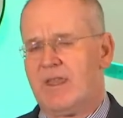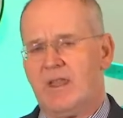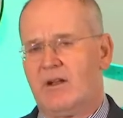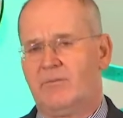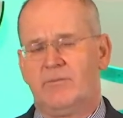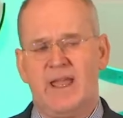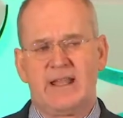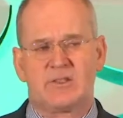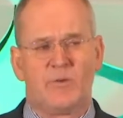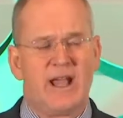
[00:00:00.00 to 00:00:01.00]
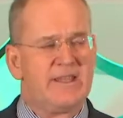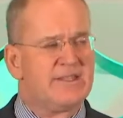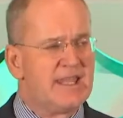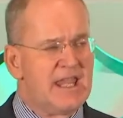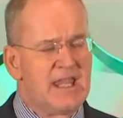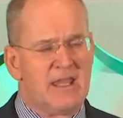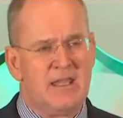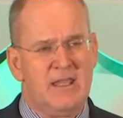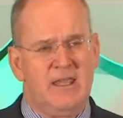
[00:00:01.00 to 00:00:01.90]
XYZ